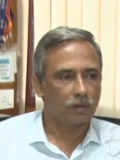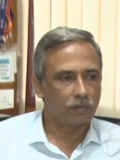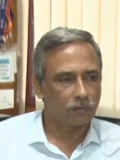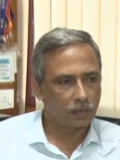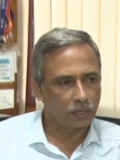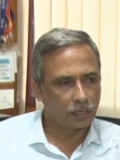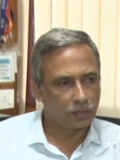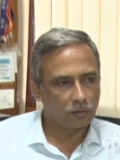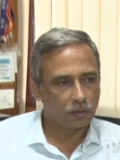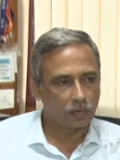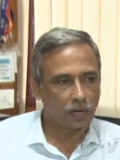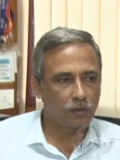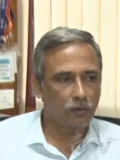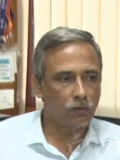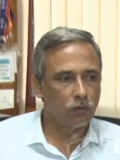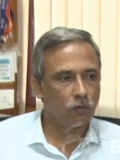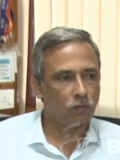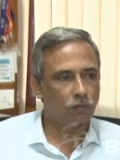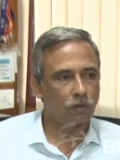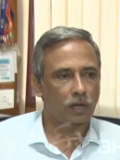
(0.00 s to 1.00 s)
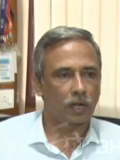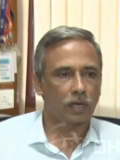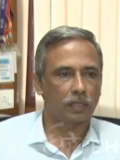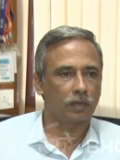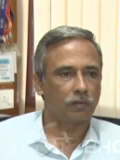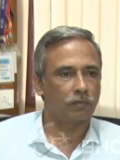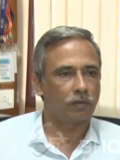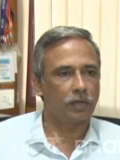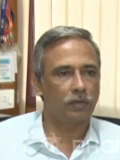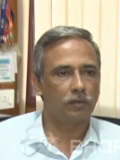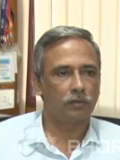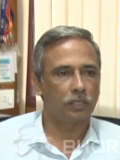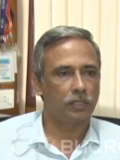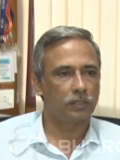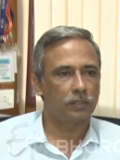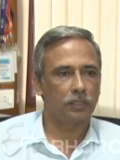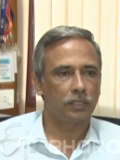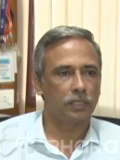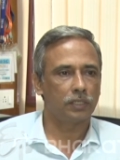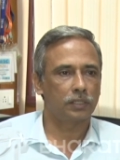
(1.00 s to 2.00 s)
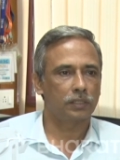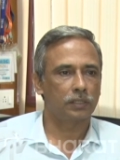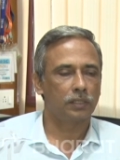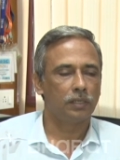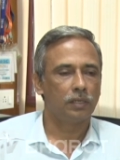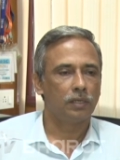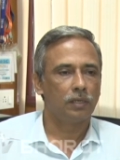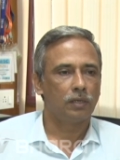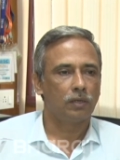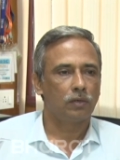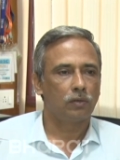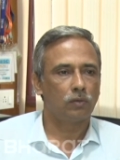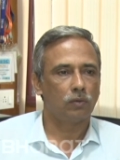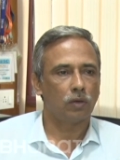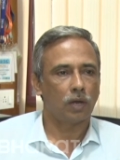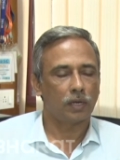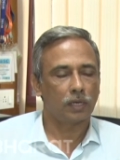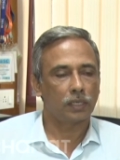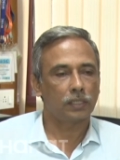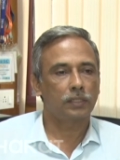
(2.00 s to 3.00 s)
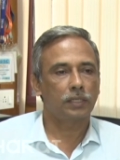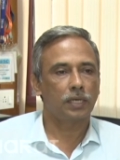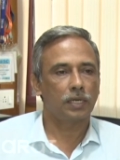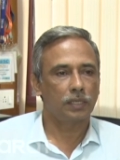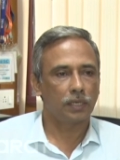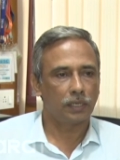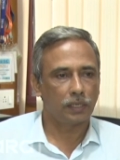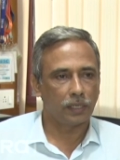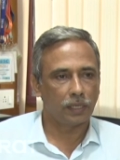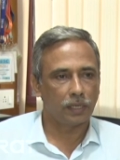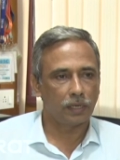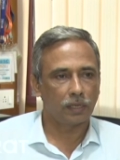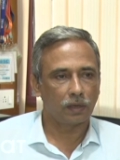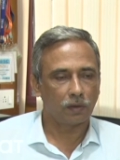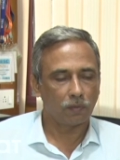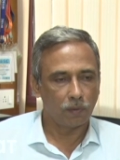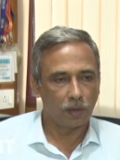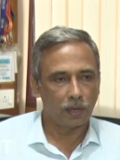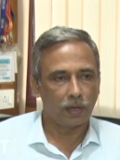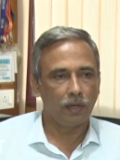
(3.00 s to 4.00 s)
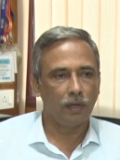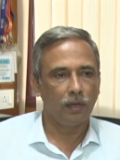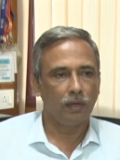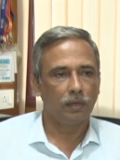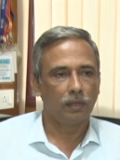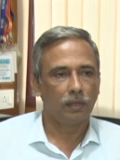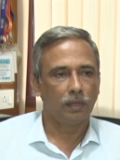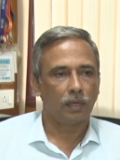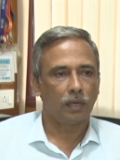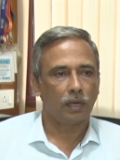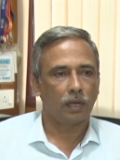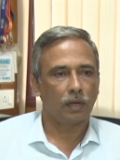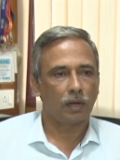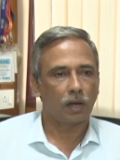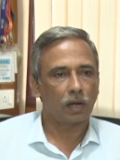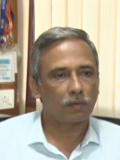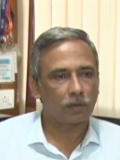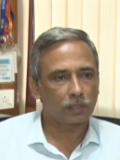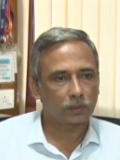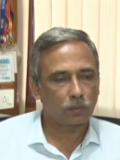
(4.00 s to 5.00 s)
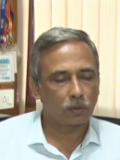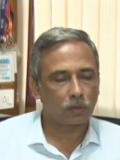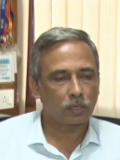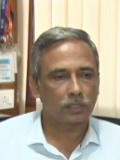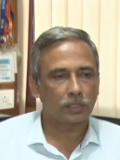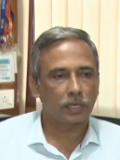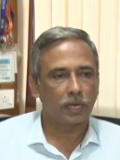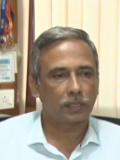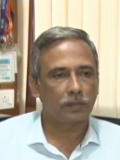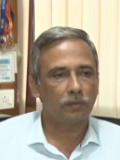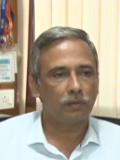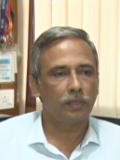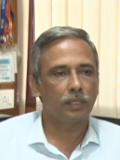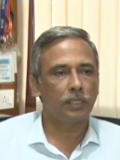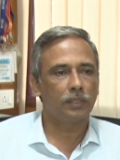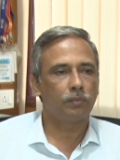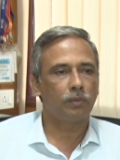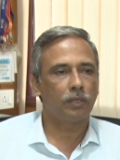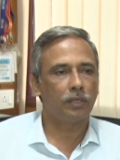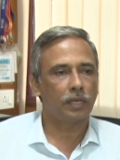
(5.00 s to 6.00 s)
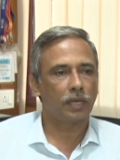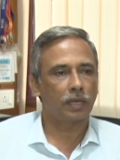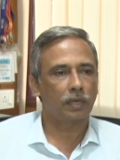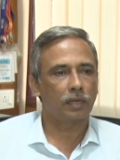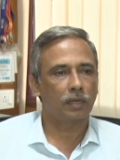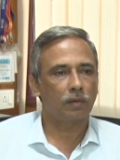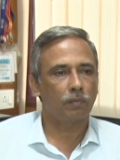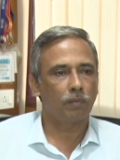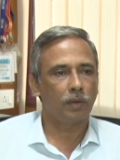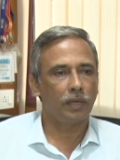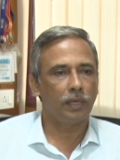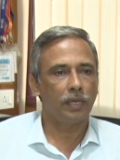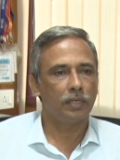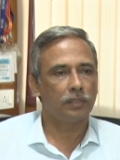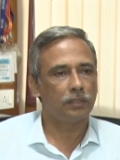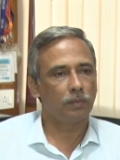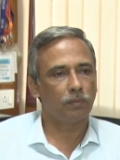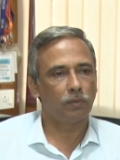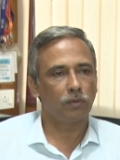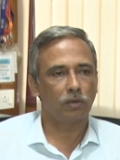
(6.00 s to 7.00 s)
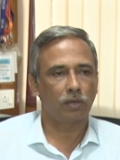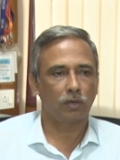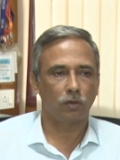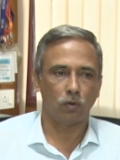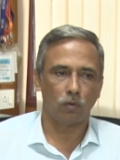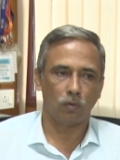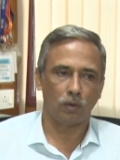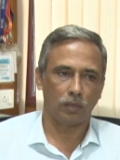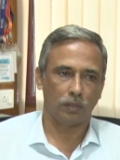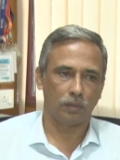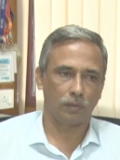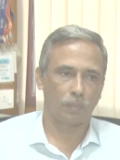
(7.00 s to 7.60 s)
but it will continue for another 5 to 6 years to understand that area well, and lot of exploration activity has been taken up by NCP or Goa.